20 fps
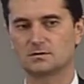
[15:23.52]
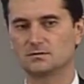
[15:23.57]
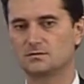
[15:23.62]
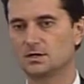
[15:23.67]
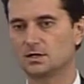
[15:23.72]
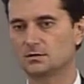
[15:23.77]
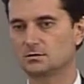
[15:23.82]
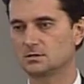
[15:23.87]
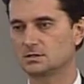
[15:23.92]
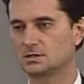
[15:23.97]

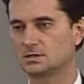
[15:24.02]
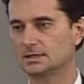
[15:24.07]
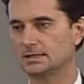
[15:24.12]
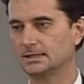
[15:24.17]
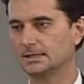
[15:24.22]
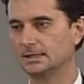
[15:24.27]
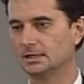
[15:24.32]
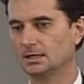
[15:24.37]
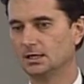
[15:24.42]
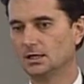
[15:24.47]
And
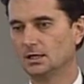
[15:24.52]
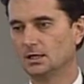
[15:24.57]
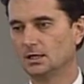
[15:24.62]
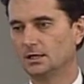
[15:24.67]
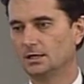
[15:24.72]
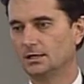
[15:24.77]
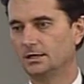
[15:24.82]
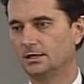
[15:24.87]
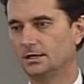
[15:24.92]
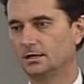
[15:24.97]
European
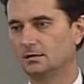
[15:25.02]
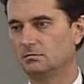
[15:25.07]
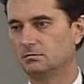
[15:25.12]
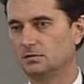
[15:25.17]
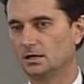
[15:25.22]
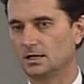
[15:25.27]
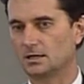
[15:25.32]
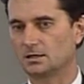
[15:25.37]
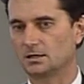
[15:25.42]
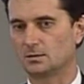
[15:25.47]
museums should be
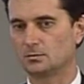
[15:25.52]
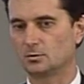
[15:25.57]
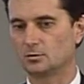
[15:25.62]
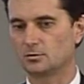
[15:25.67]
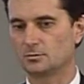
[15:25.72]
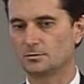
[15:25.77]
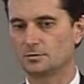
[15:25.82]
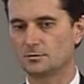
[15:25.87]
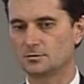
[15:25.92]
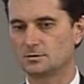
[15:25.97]

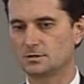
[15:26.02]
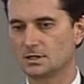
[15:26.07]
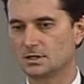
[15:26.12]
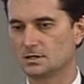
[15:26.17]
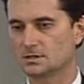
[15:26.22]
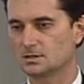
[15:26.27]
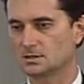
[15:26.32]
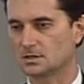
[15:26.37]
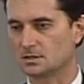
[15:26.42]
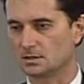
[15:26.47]
established in
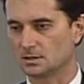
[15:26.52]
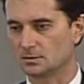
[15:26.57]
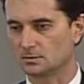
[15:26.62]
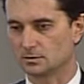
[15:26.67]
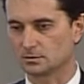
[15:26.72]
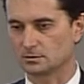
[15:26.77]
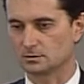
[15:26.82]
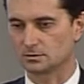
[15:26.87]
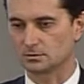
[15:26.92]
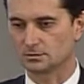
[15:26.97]
very
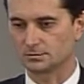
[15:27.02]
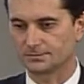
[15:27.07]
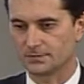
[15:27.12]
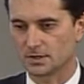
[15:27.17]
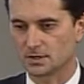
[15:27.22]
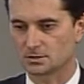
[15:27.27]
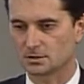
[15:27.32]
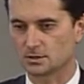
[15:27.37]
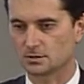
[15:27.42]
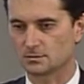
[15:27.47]
visible
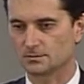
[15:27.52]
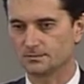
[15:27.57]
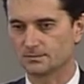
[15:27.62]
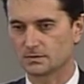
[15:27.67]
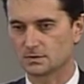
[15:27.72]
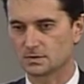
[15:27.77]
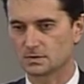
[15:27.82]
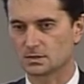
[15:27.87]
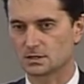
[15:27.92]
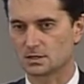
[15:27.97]

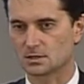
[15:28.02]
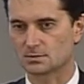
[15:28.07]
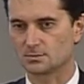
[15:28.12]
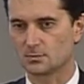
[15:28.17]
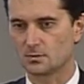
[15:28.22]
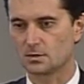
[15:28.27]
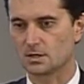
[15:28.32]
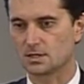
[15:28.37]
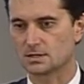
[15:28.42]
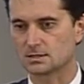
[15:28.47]

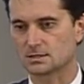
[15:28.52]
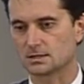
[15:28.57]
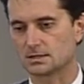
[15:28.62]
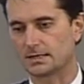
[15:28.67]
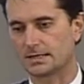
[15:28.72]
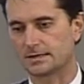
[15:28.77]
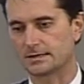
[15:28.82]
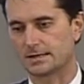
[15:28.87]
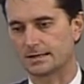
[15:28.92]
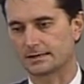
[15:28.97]

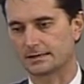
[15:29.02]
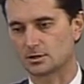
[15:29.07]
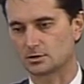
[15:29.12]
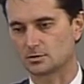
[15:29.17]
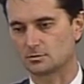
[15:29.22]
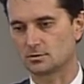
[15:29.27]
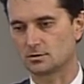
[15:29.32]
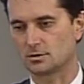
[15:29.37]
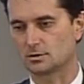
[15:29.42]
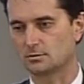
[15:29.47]
places, let's
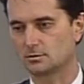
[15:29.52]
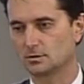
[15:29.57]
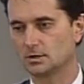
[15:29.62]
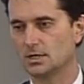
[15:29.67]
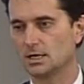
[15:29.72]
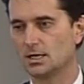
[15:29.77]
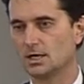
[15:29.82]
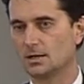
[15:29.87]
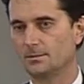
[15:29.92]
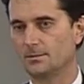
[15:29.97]
say
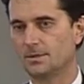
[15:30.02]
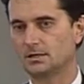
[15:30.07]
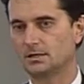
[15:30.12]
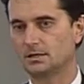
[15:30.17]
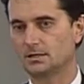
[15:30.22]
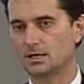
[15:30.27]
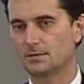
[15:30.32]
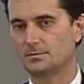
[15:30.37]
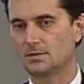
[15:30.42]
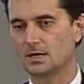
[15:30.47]
Brussels or
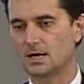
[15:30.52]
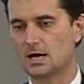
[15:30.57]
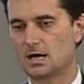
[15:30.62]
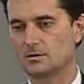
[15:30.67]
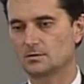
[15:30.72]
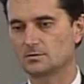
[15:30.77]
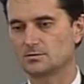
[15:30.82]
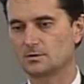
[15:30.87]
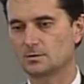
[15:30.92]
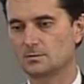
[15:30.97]
Strasbourg.